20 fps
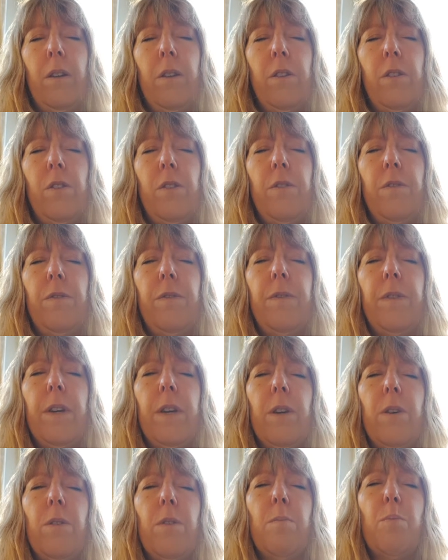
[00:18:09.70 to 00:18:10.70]
Do you
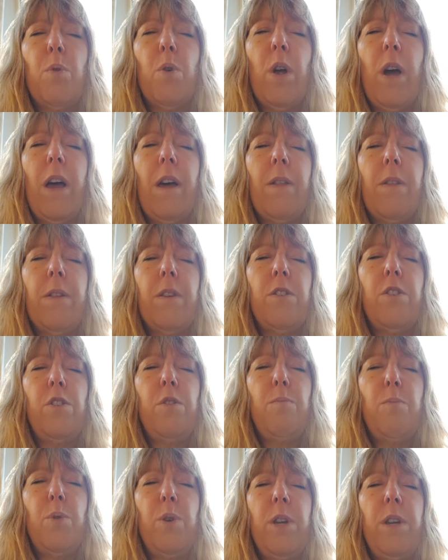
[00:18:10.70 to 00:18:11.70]
feel the breath as
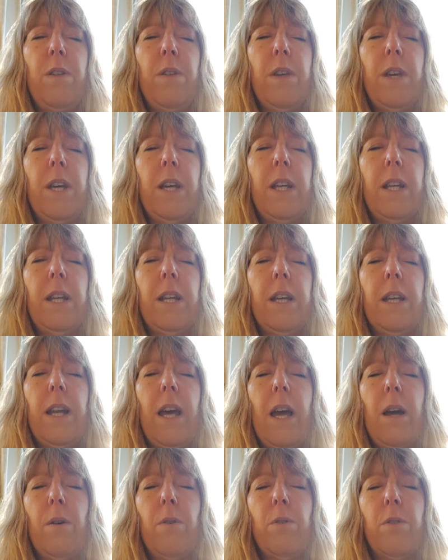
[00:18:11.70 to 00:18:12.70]
you breathe in and
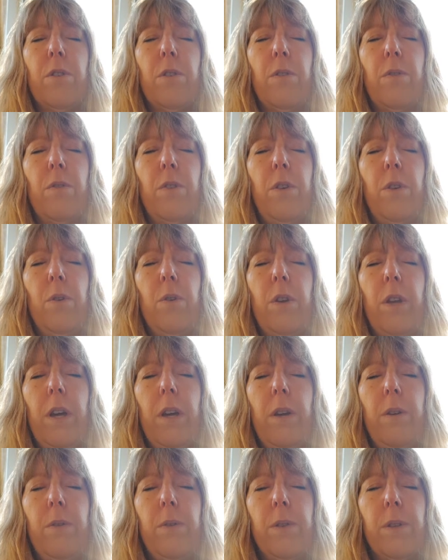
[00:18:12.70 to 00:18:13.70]
out through your
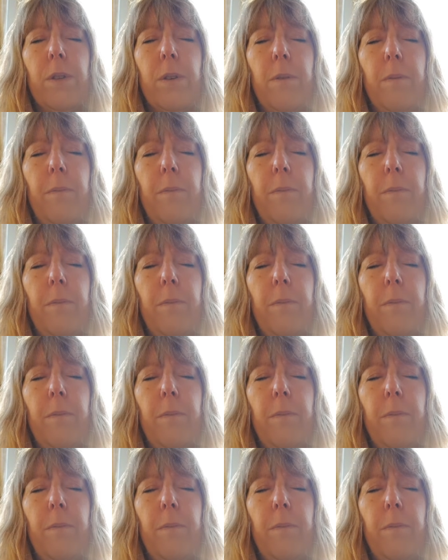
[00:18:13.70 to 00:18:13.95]
nose?